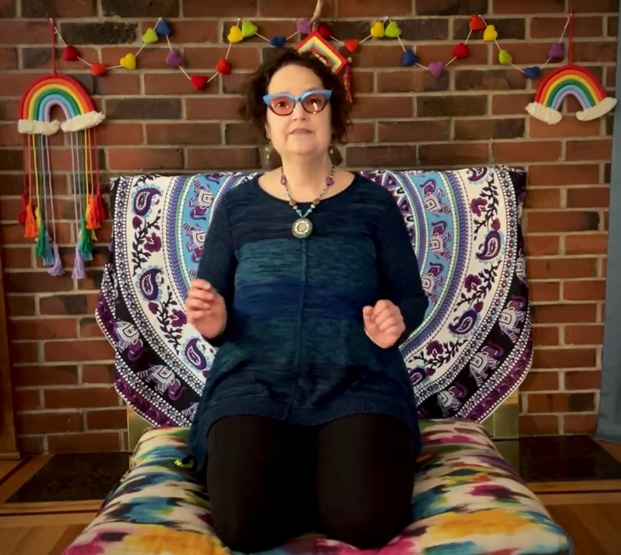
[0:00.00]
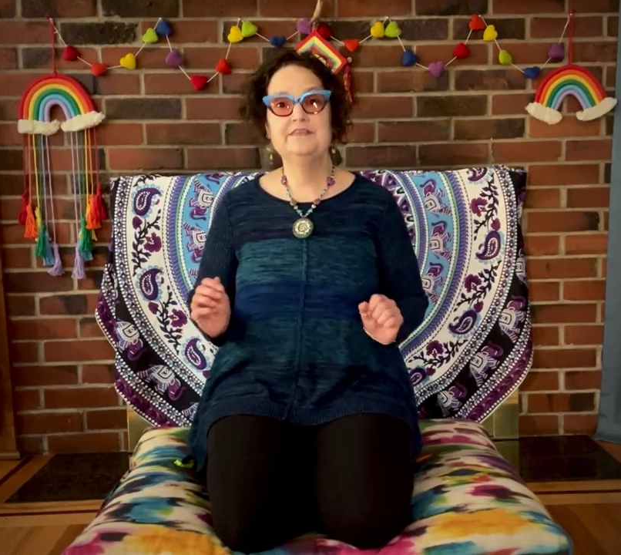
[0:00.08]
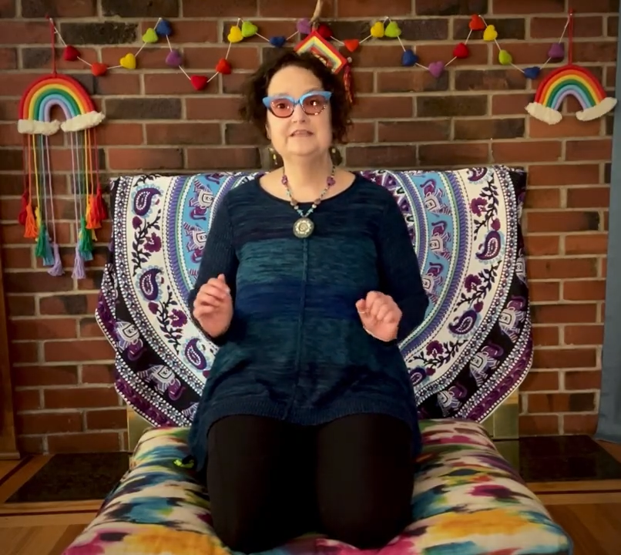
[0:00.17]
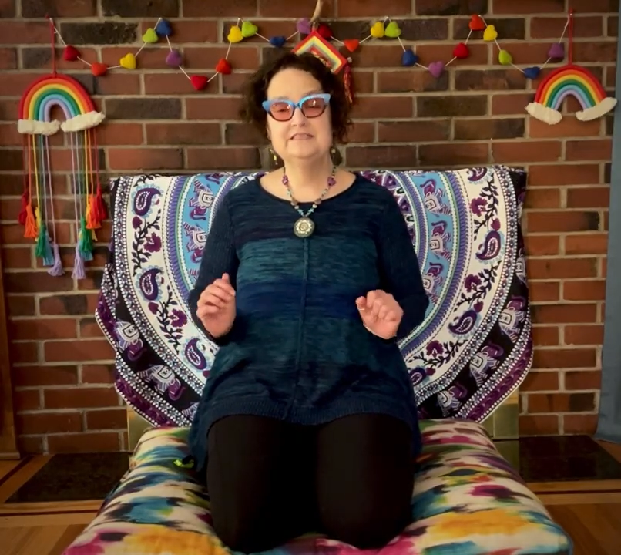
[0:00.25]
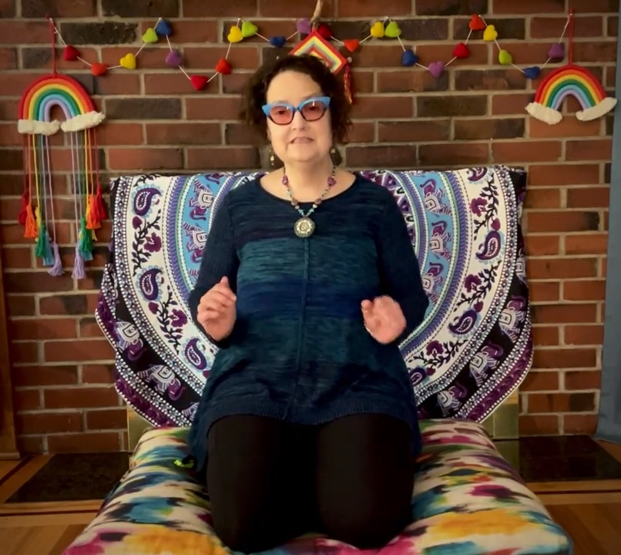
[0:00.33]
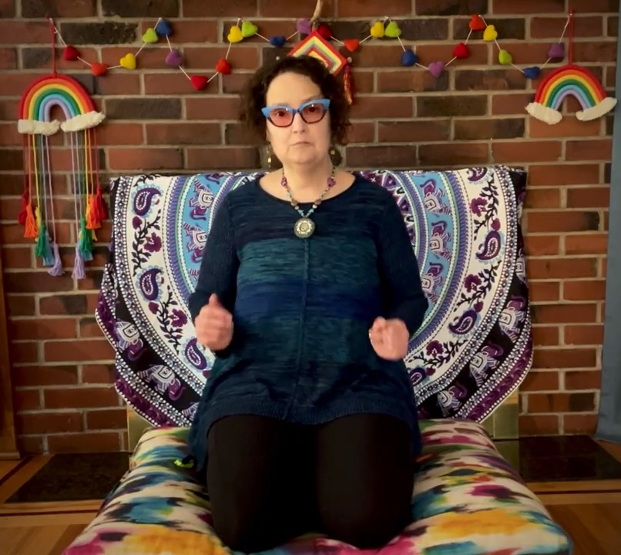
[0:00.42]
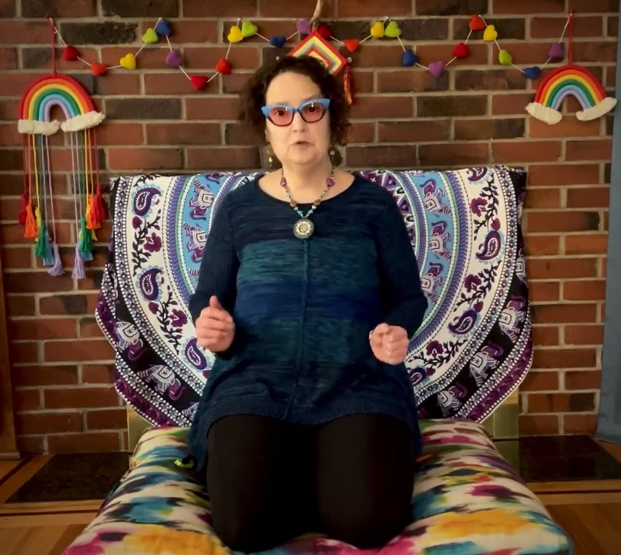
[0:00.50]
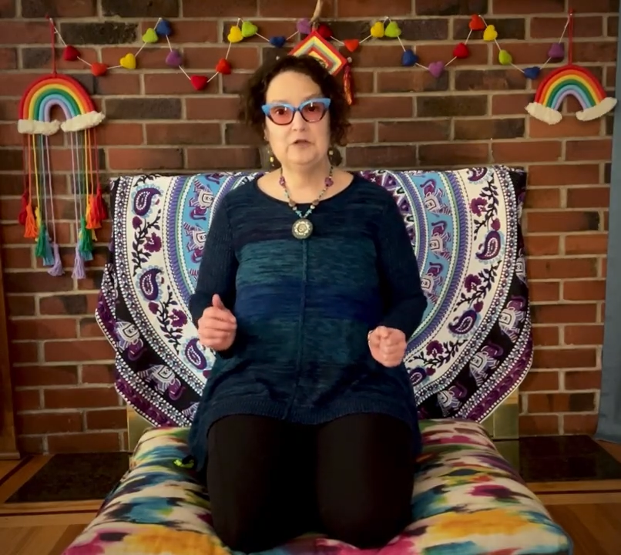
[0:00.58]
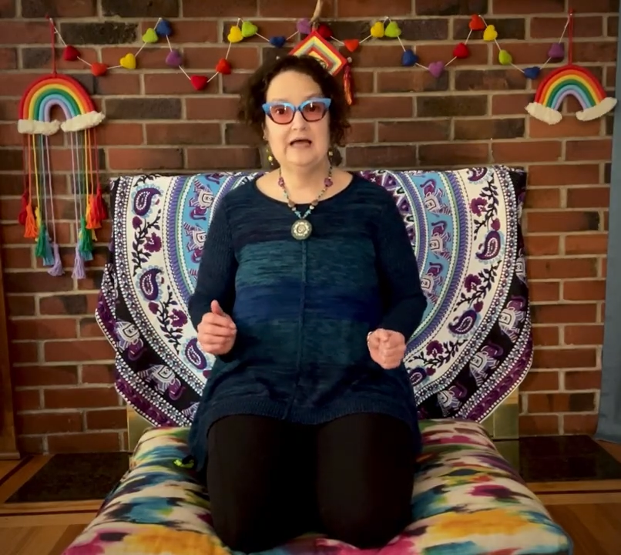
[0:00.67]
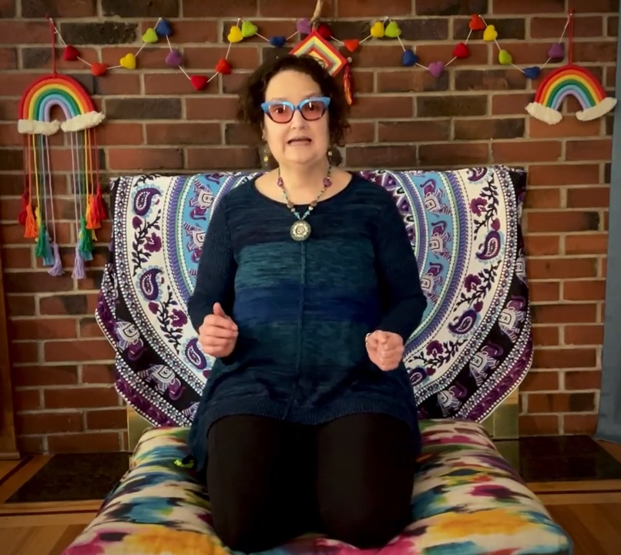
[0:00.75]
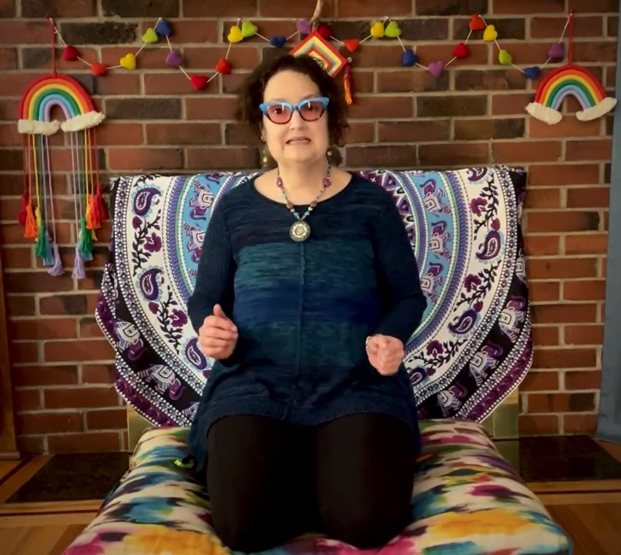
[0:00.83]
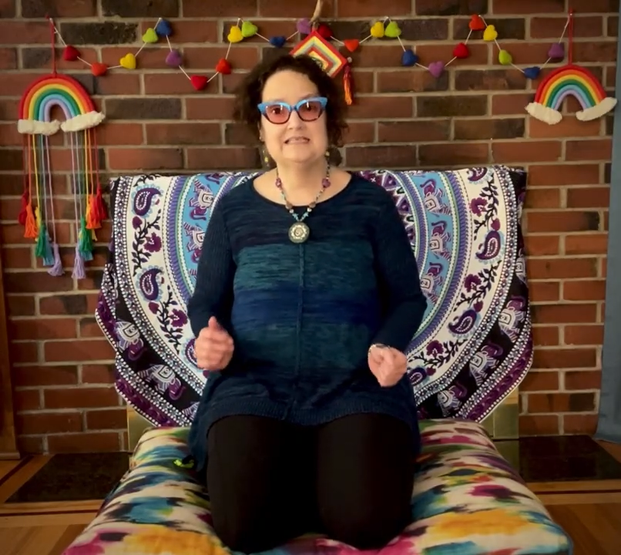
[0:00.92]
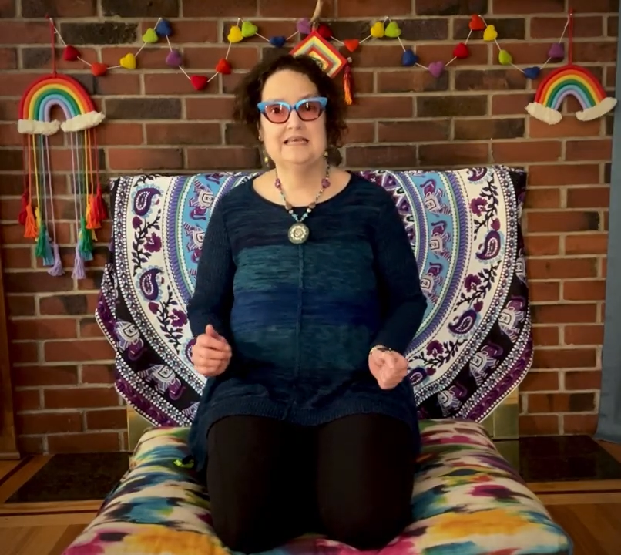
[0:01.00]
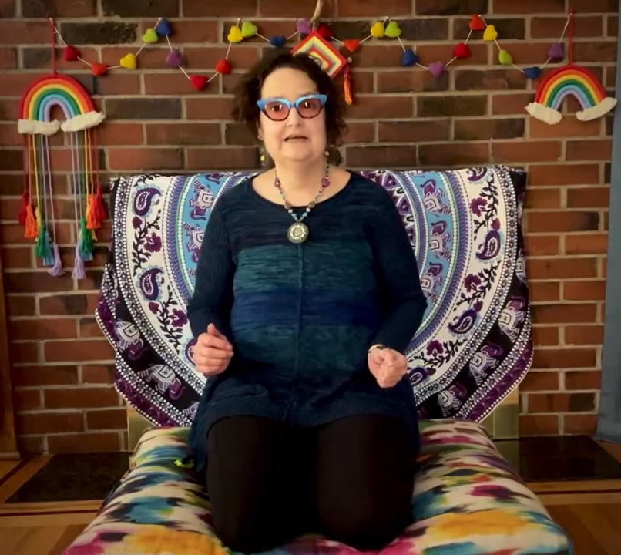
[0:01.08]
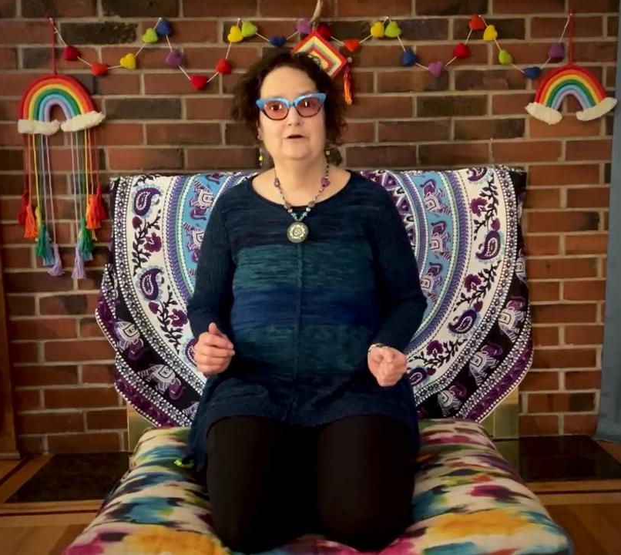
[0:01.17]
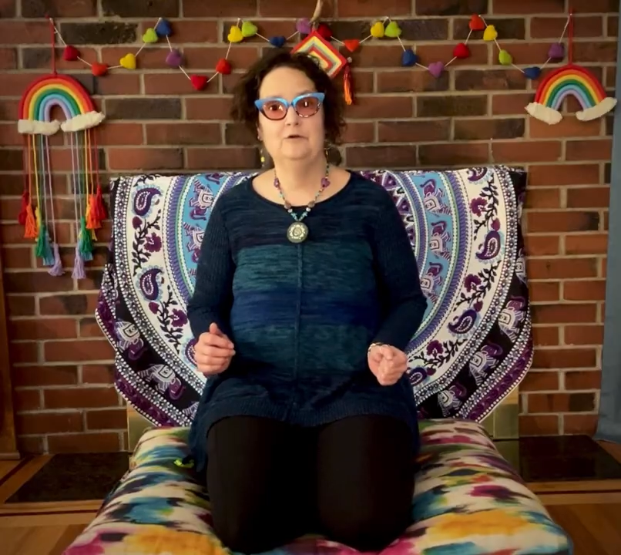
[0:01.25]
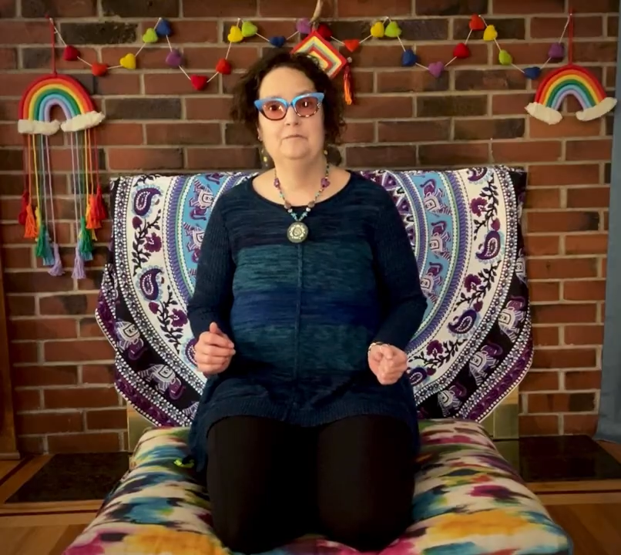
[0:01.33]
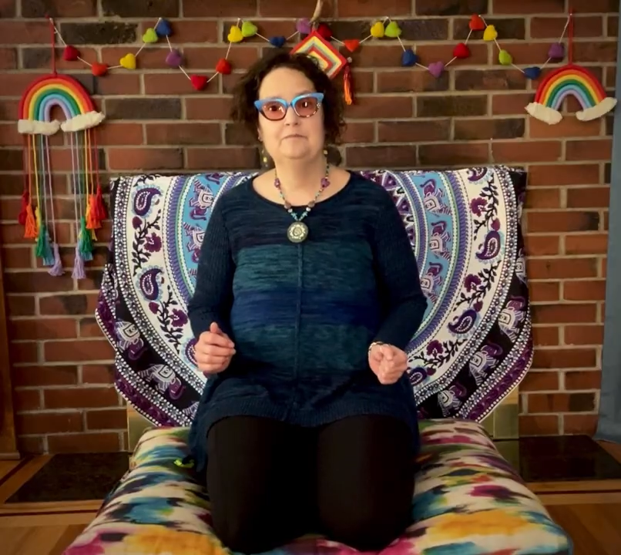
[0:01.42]
the double
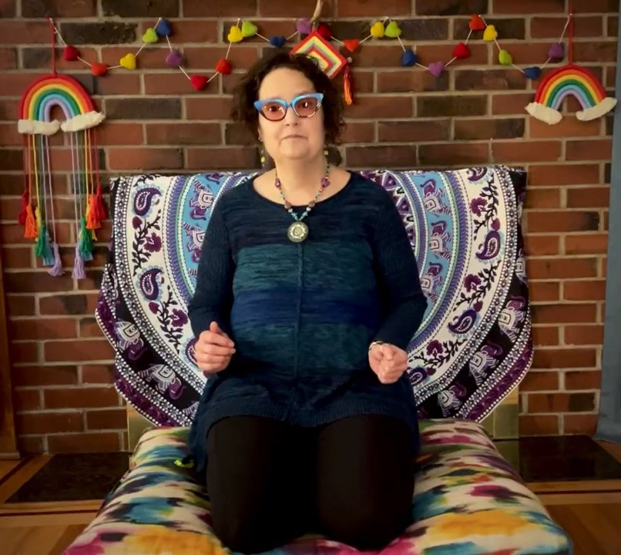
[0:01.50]
exhale.